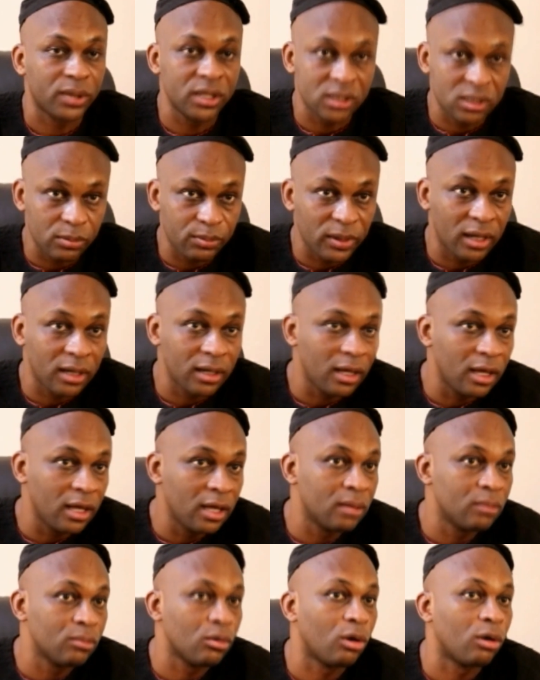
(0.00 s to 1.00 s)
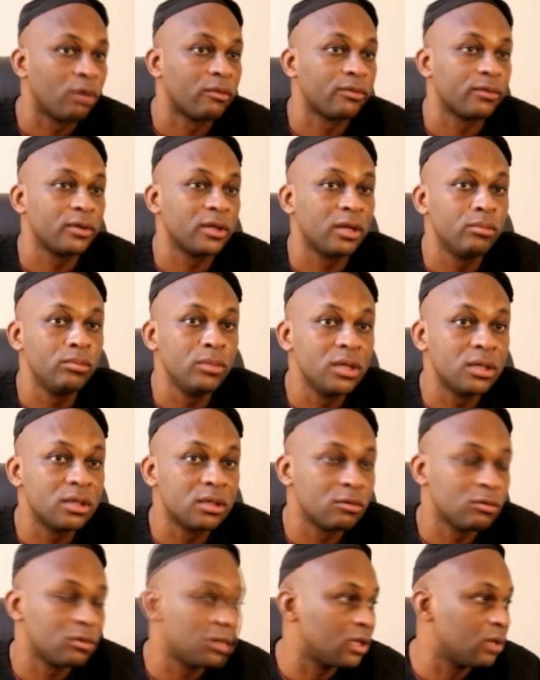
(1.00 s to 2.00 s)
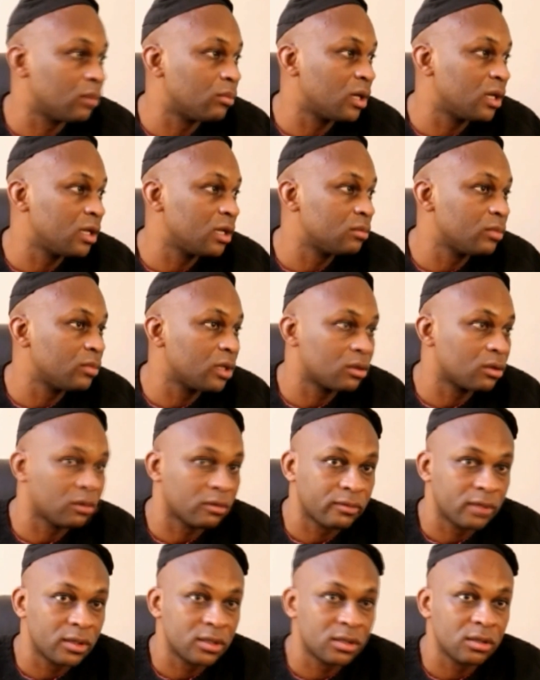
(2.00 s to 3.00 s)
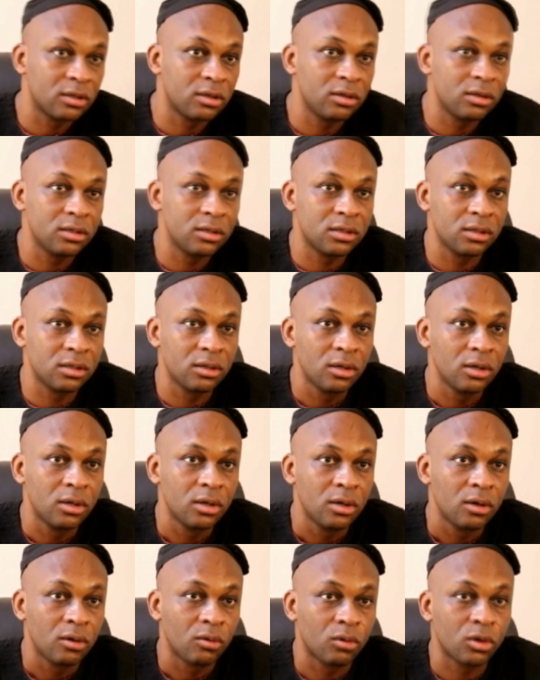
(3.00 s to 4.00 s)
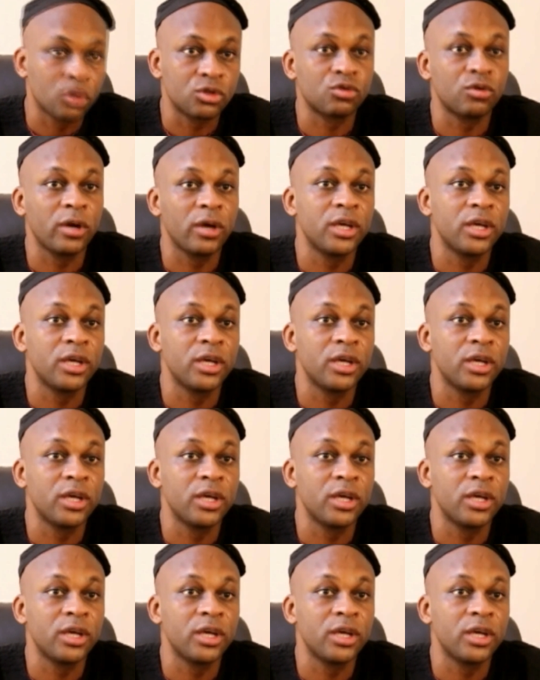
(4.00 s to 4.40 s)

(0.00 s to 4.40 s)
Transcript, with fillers: principal aim of the meeting with the management of the security was